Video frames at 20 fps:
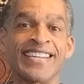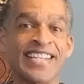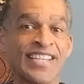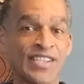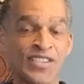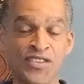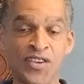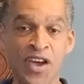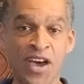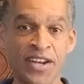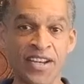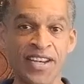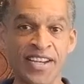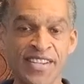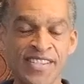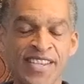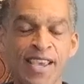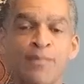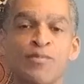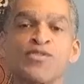is not an
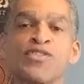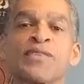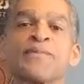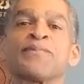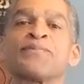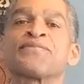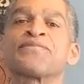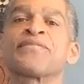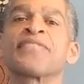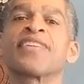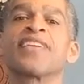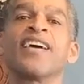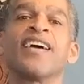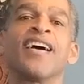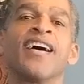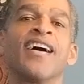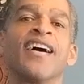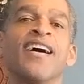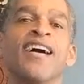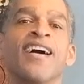exception.
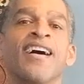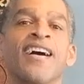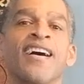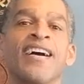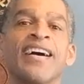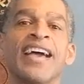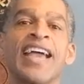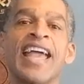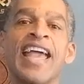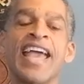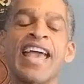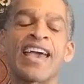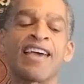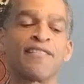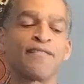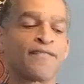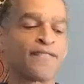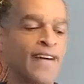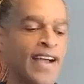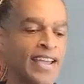
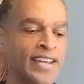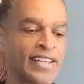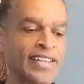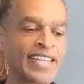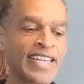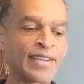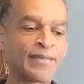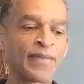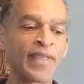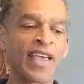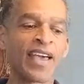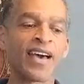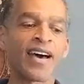And finally,